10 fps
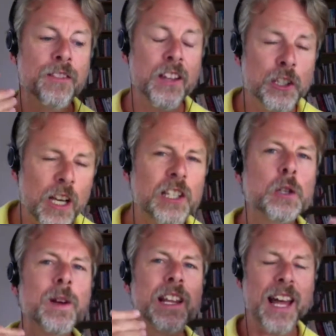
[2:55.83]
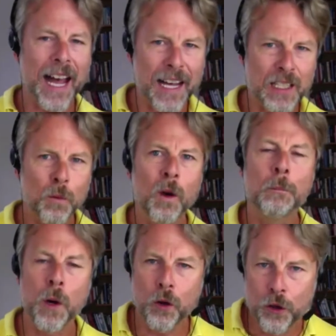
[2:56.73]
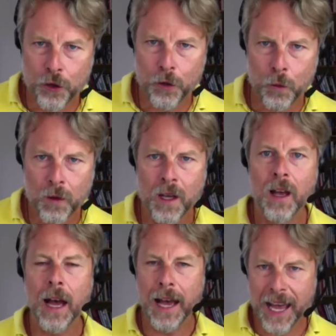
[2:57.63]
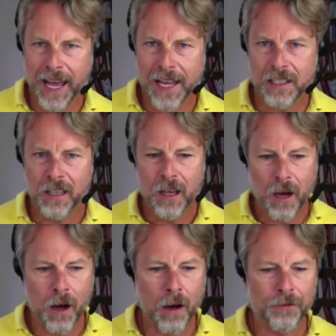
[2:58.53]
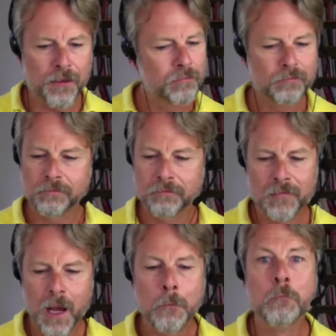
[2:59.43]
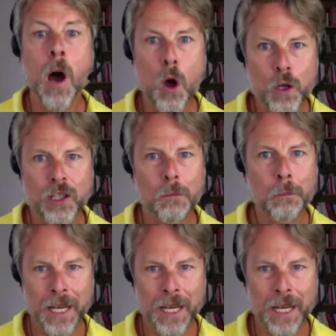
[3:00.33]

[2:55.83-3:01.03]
just doing that will put you ahead of most